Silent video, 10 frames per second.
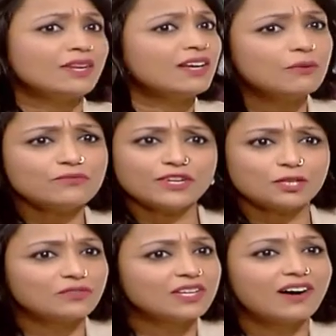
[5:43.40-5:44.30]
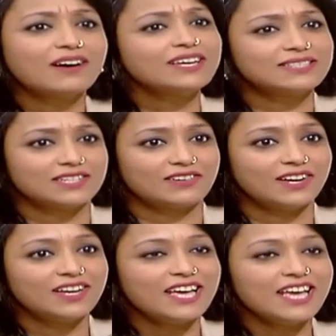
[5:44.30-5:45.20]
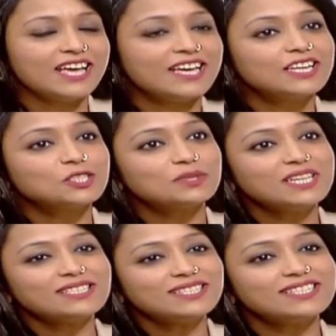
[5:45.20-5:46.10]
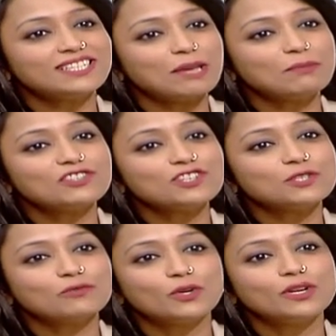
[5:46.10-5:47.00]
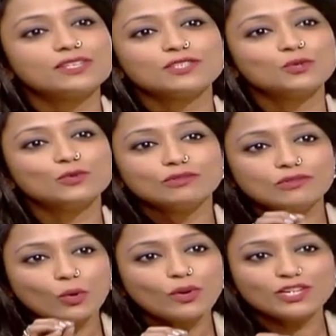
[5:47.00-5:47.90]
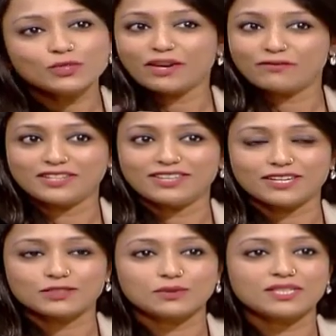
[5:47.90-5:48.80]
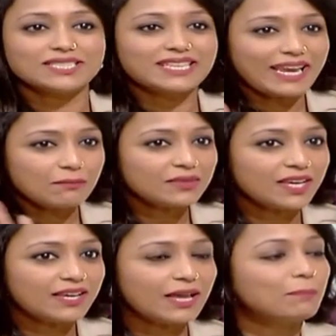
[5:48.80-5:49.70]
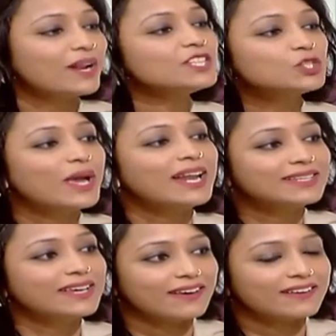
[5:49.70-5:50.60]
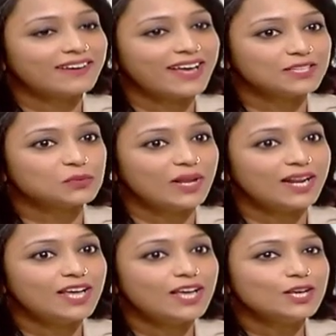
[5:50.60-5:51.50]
Comfort of the car, etc. So these are the dimensions of goodness. You look into everything. So the same thing applies to healthcare as well.